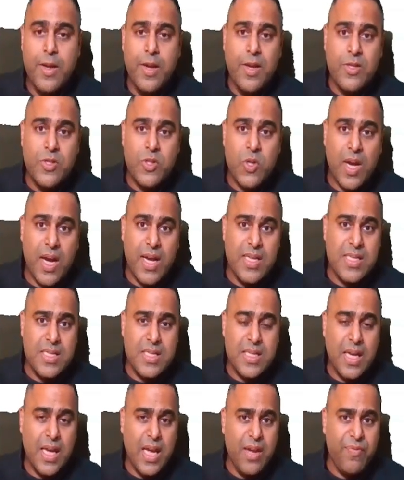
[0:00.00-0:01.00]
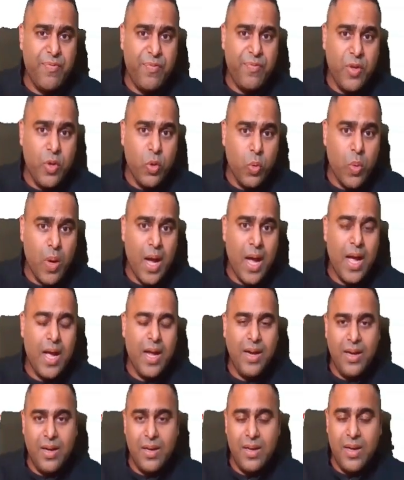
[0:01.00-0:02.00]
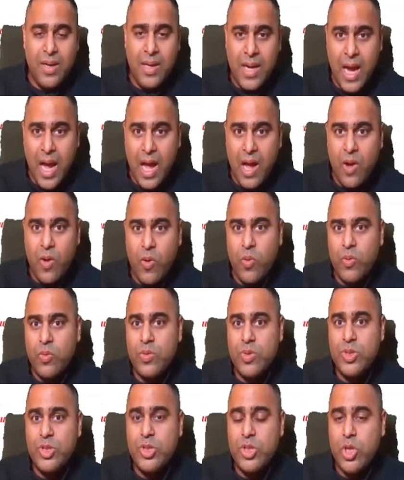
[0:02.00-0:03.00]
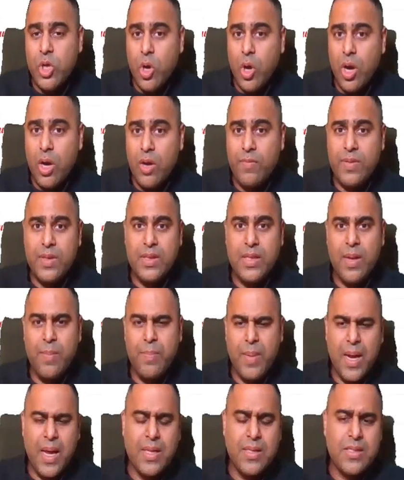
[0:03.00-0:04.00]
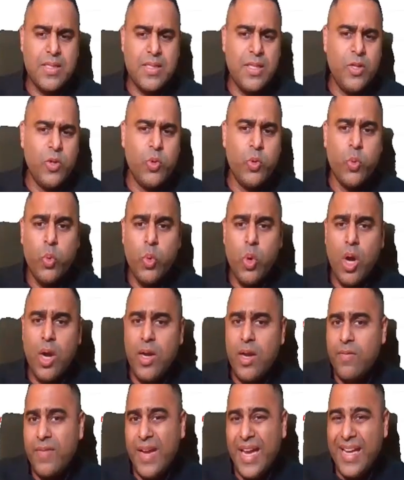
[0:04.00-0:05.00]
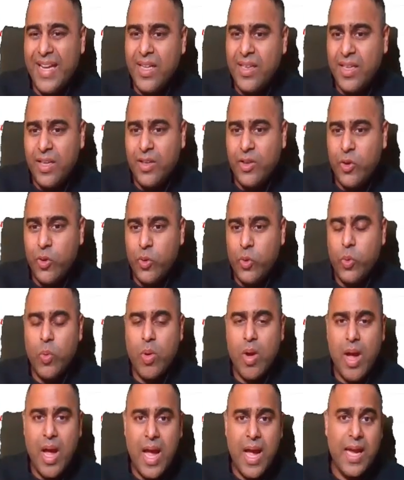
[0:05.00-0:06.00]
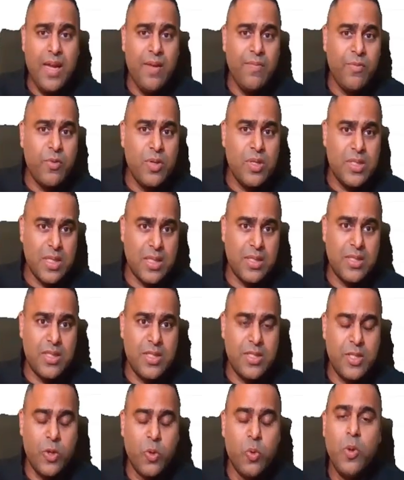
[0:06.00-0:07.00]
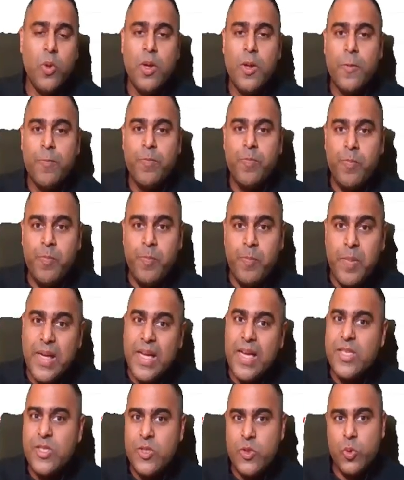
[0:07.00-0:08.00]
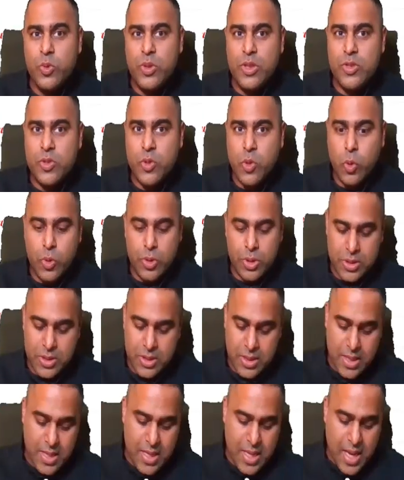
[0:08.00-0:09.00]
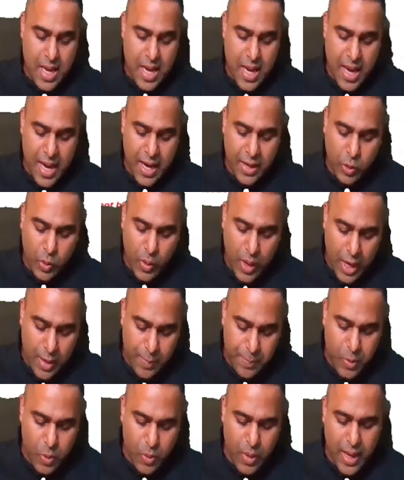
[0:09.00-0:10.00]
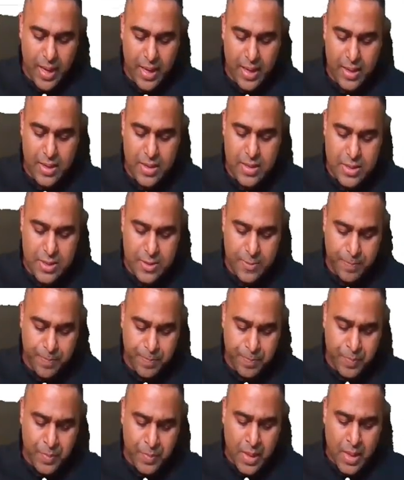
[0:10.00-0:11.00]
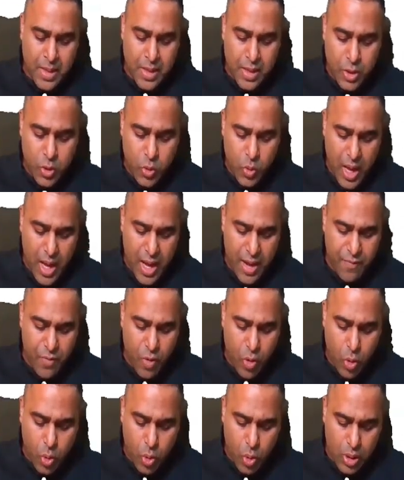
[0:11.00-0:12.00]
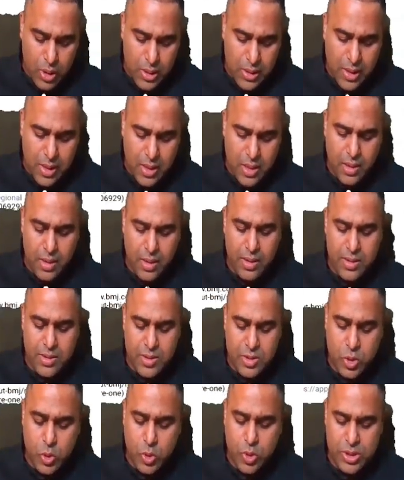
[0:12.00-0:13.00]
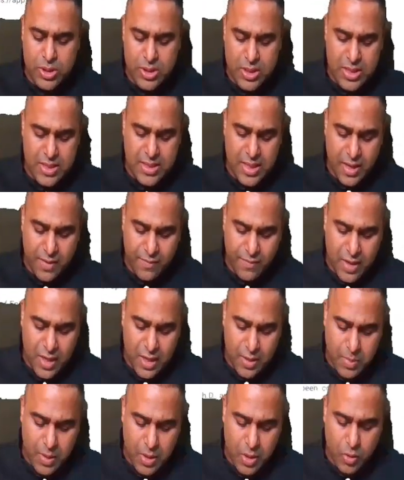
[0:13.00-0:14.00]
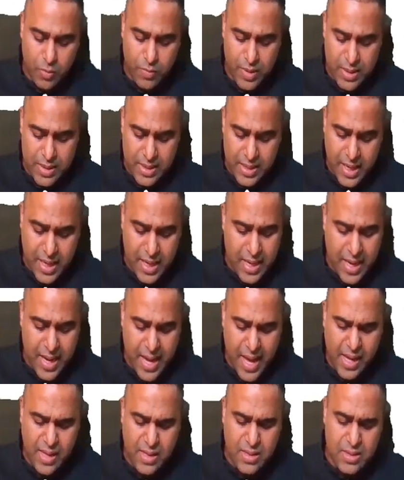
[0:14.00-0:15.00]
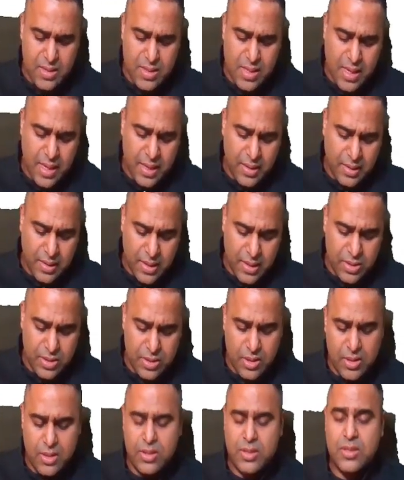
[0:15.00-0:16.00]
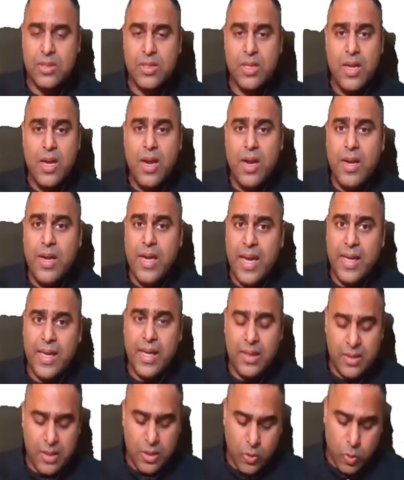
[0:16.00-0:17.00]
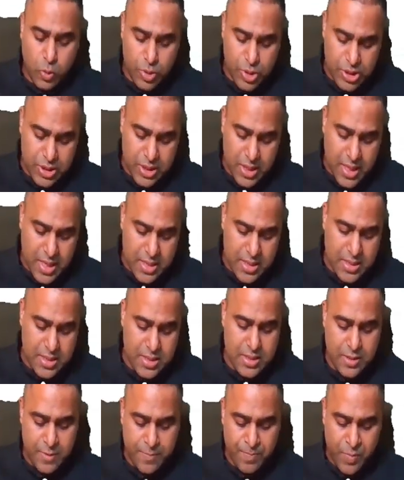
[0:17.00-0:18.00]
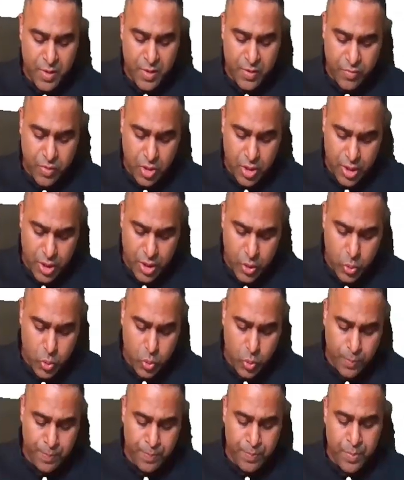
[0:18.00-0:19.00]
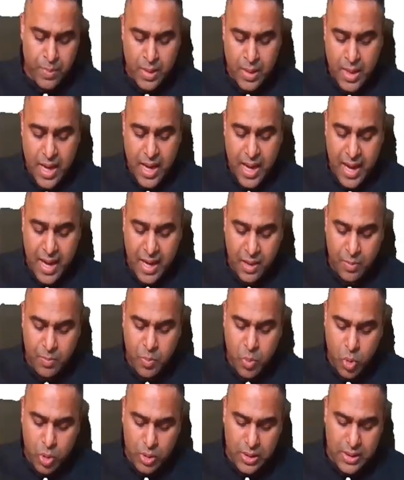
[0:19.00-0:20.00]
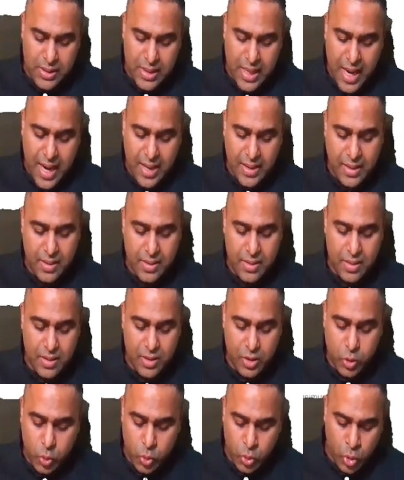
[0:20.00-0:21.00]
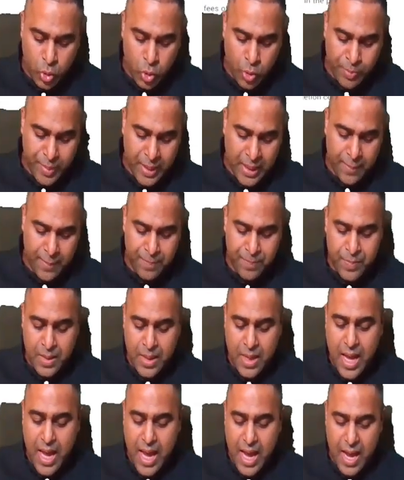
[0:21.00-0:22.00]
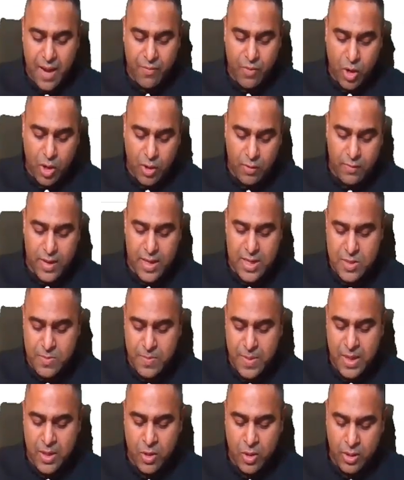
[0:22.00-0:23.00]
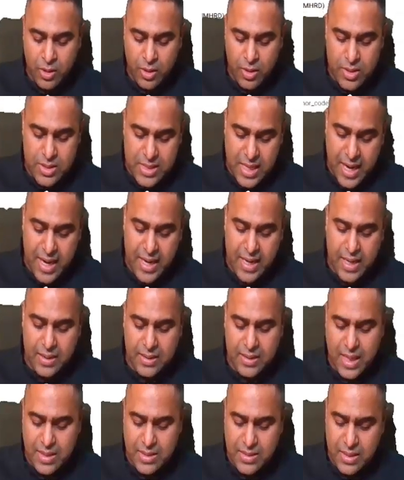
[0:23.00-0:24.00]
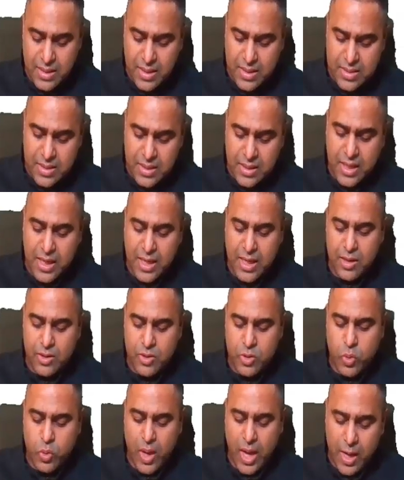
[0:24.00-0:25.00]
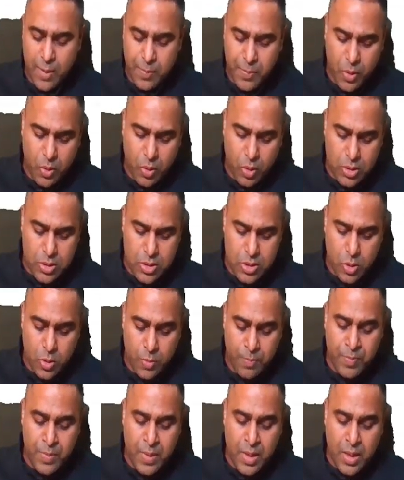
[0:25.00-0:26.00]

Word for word: So guys, if you are now sure with the branch and you do not have anything to do, I would suggest you, please do this course. And to help you guys, you have all the resources available over there. Excellent teachers taking the courses for you. And more than that, you know me. I have always been on your side and that's a reason to help you also.